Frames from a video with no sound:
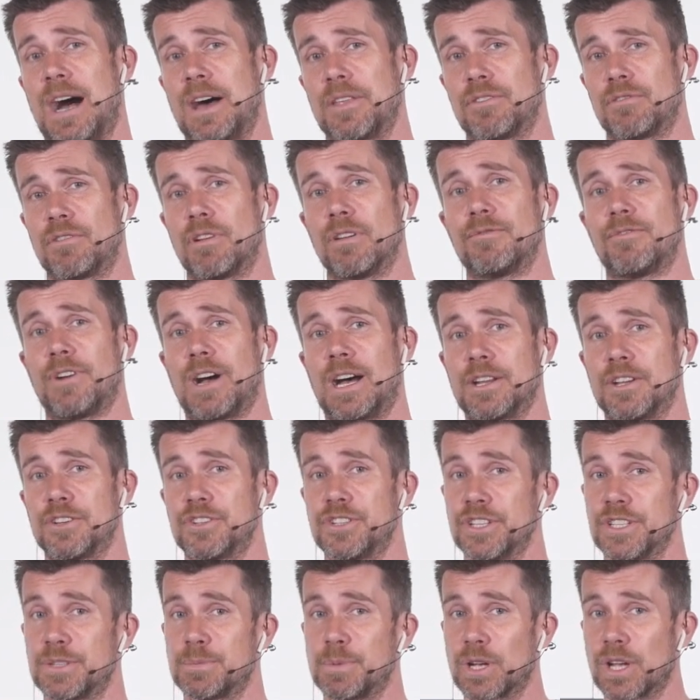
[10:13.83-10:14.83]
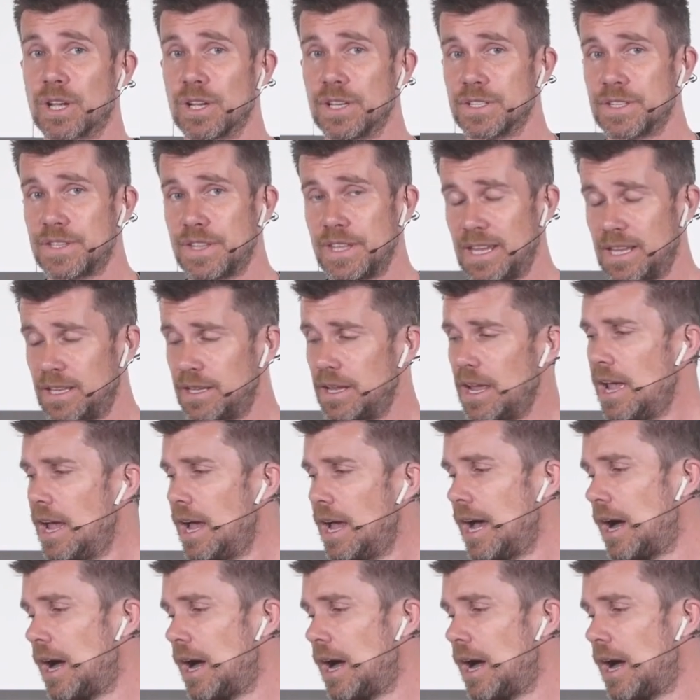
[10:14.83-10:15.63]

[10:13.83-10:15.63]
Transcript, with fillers: other advantages because then